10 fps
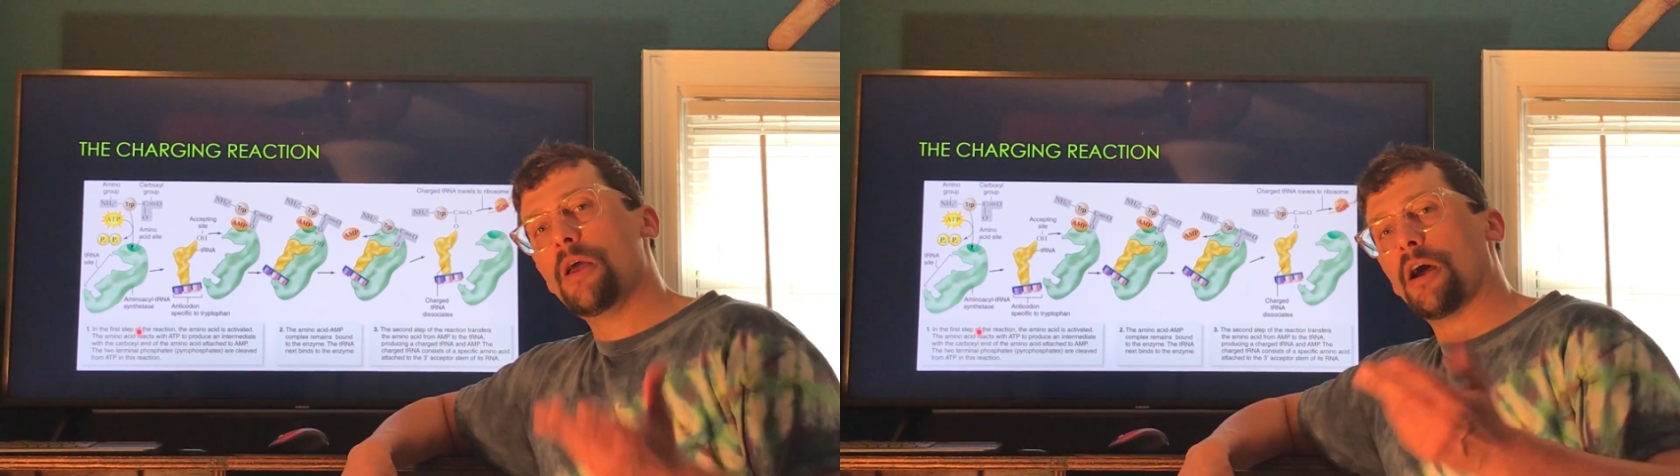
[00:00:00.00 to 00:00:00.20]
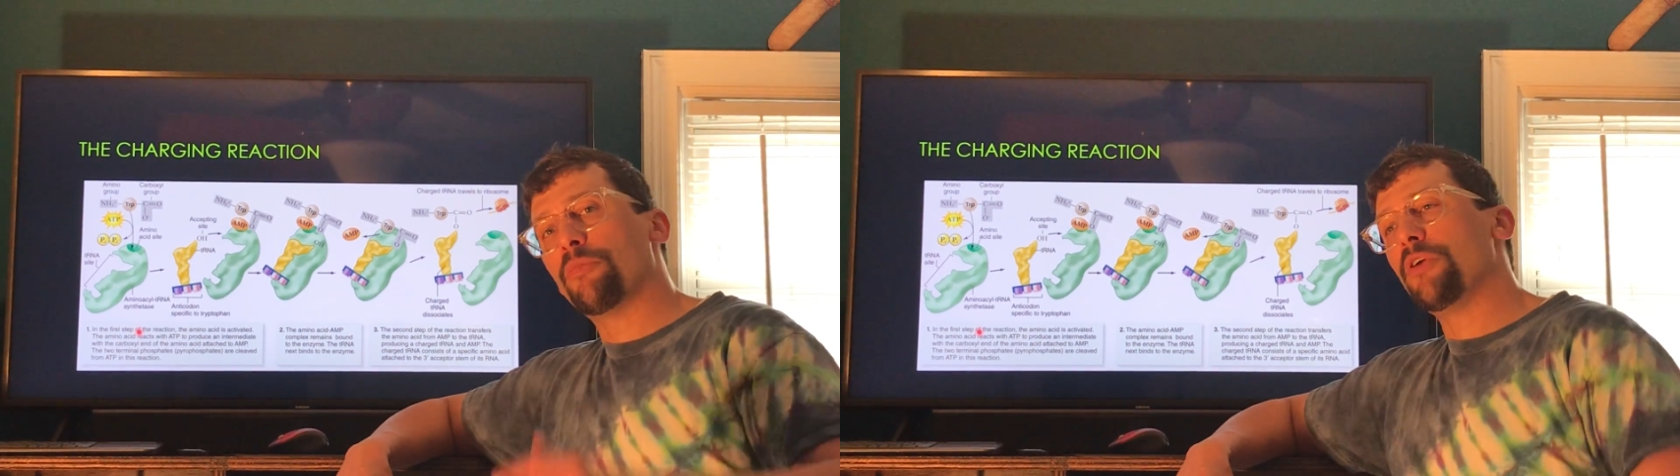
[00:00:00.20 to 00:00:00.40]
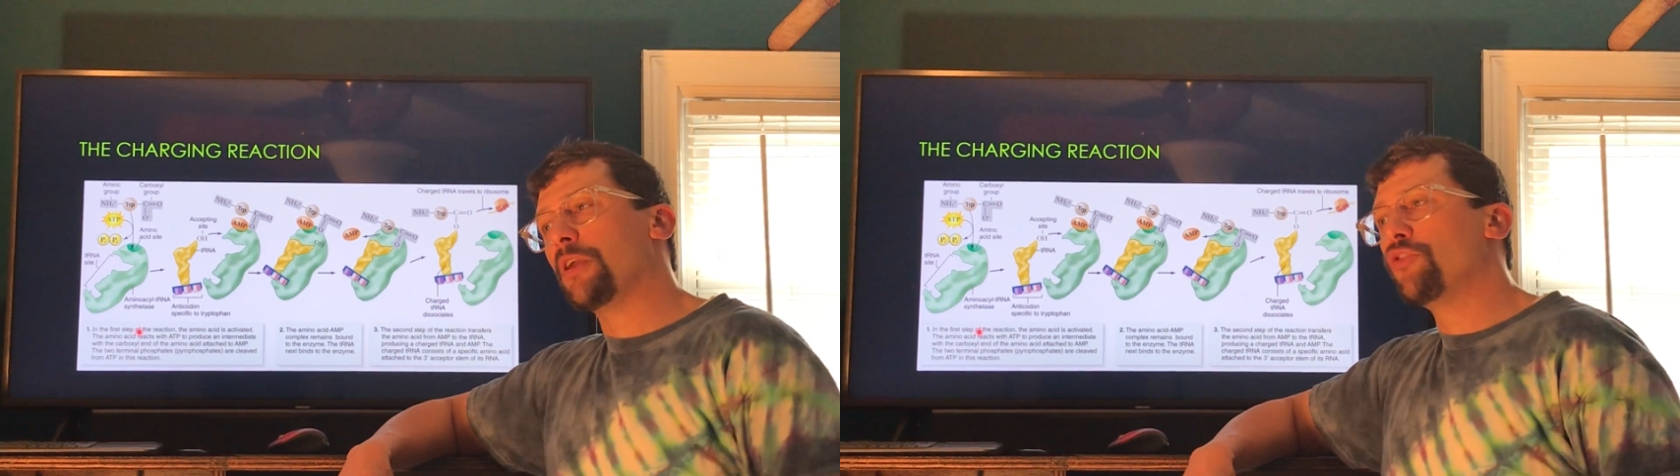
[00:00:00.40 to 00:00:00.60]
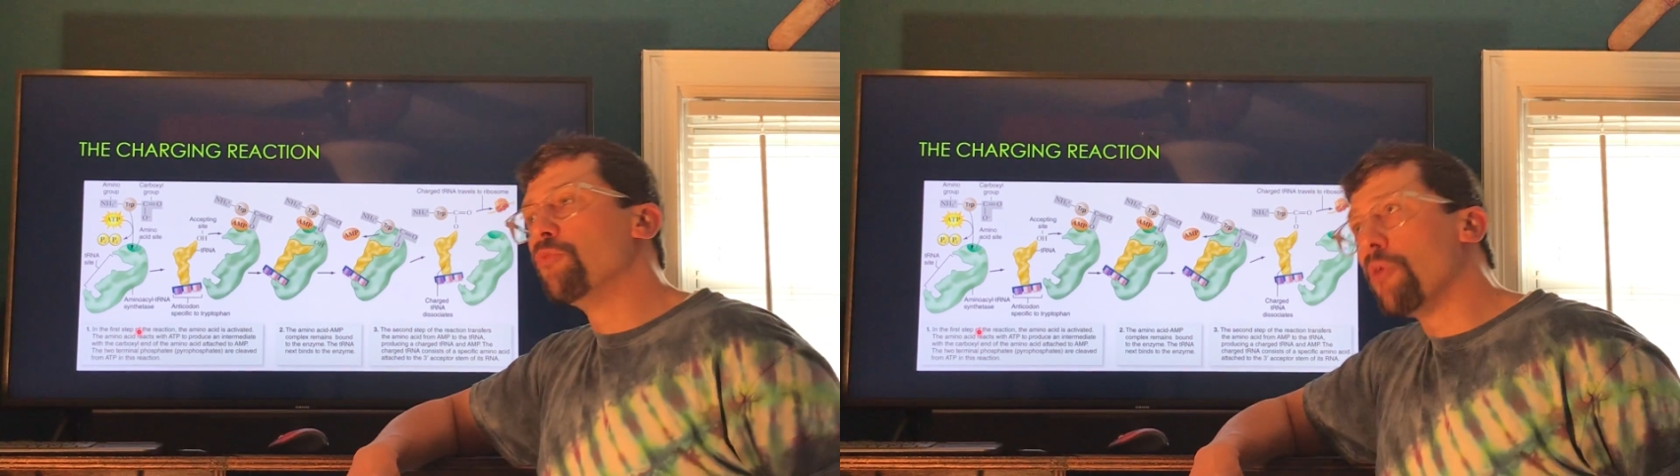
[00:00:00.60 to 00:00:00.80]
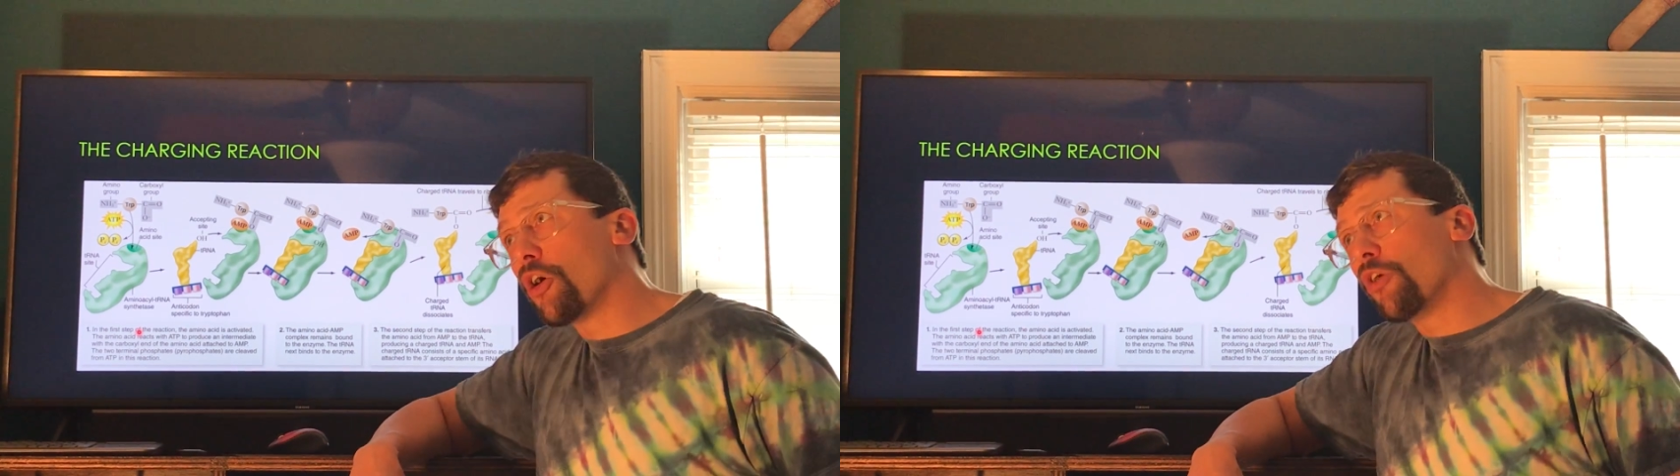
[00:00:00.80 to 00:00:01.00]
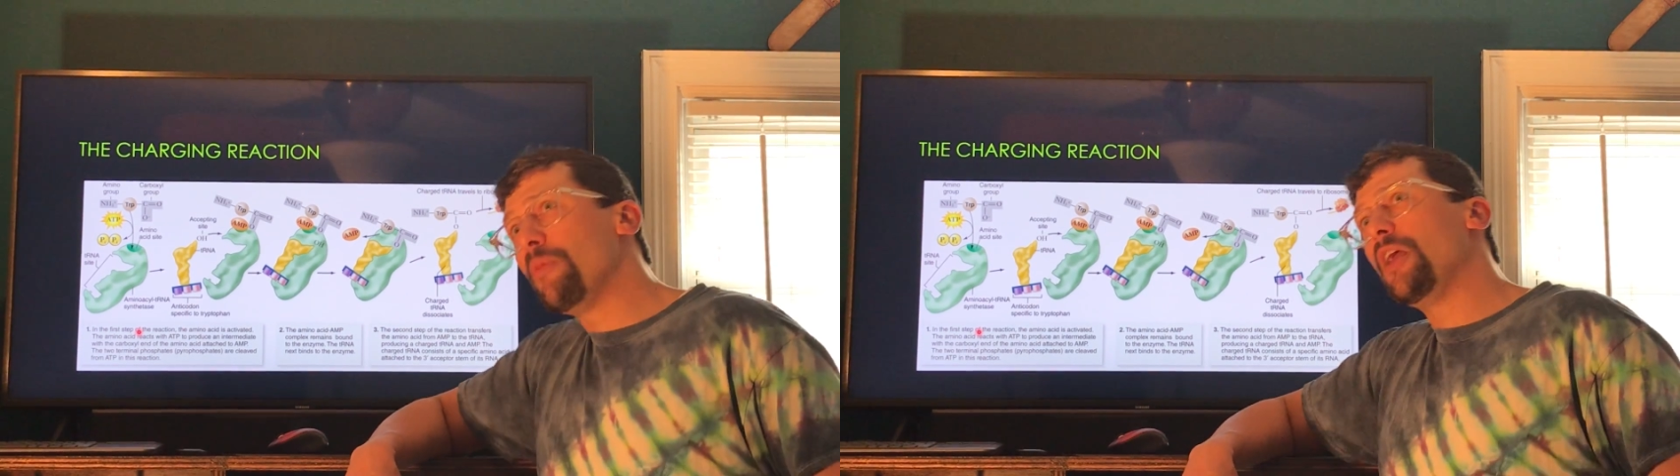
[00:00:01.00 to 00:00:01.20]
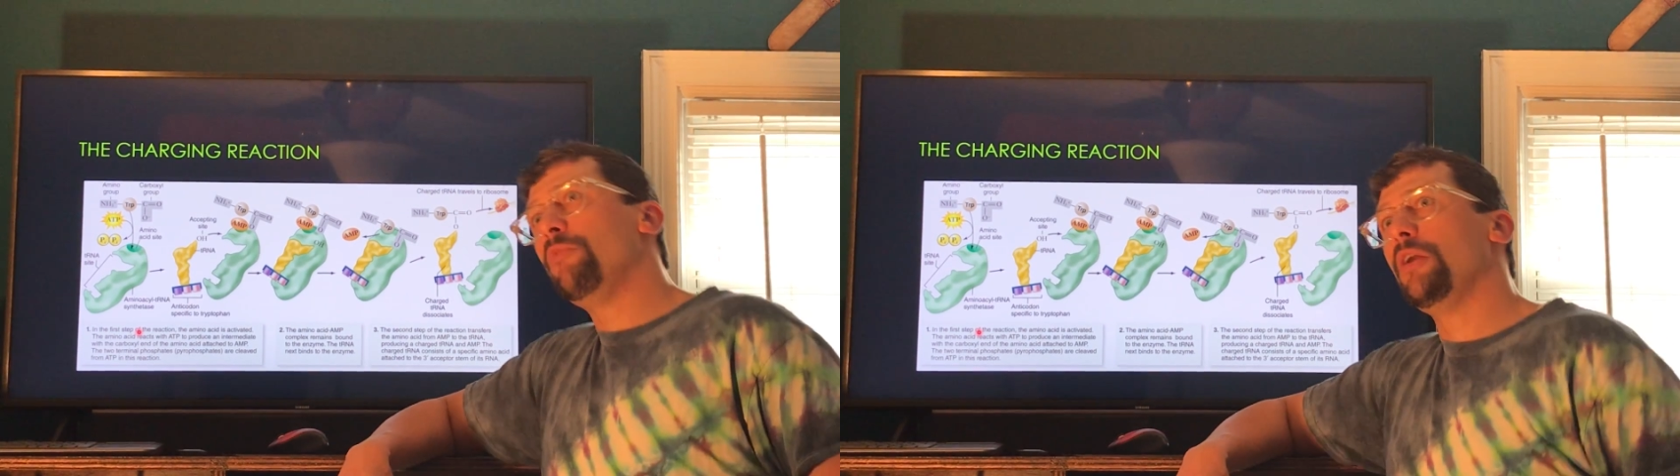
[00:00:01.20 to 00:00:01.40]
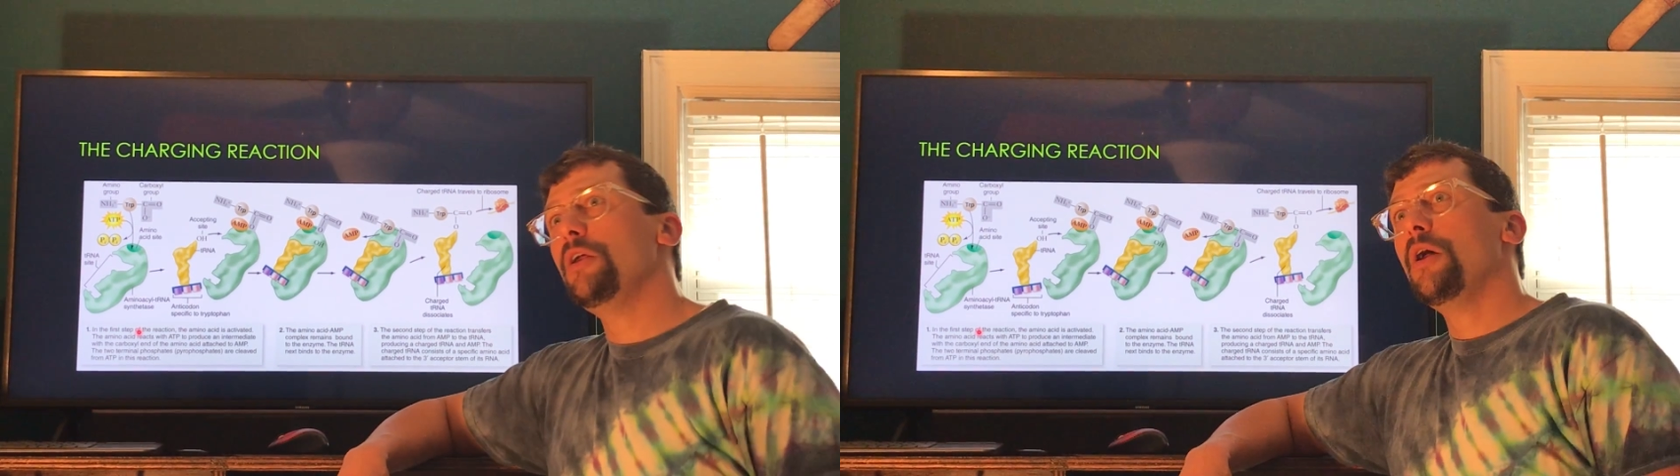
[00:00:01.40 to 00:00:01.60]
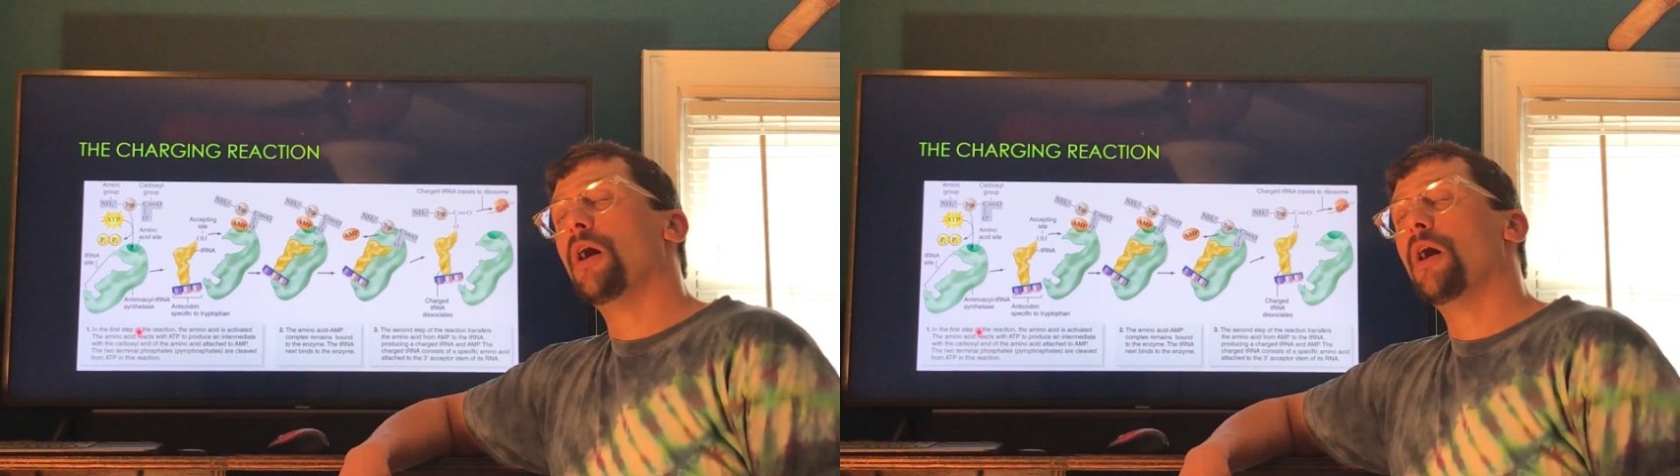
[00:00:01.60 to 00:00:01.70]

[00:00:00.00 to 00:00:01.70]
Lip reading: I'm thinking tomorrow maybe